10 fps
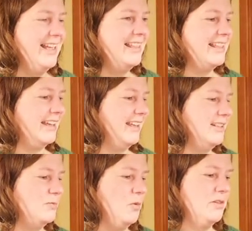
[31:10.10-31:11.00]
Like,
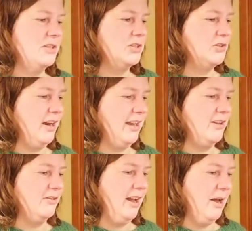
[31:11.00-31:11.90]
it's more than just
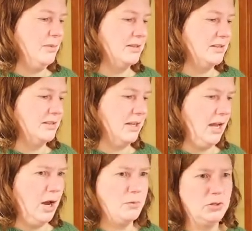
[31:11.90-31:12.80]
tracking your habits. It's
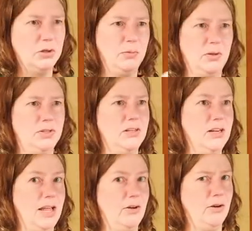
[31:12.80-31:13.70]
like, I was a good person
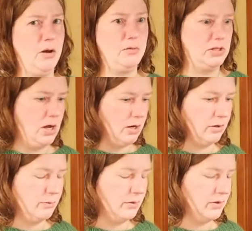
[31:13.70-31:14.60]
today, or I was not a
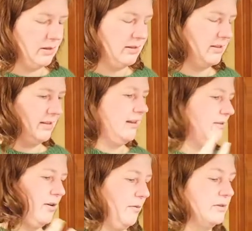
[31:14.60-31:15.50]
good person. That's, I
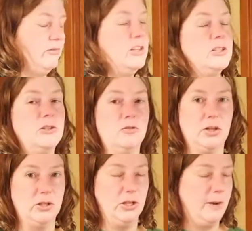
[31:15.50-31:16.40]
don't know, it feels too
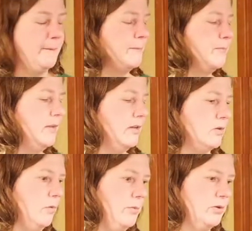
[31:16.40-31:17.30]
judgy.
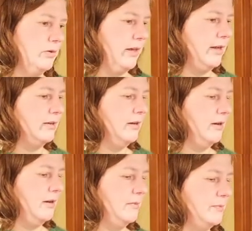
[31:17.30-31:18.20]
So I won't be doing that.
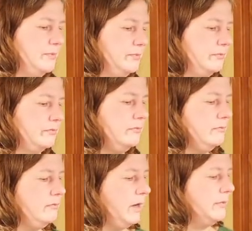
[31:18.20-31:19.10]

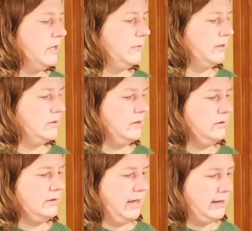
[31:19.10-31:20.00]
Anyway, so
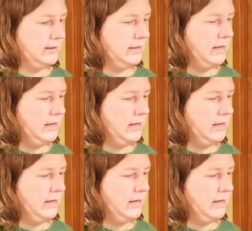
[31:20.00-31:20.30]
there's that.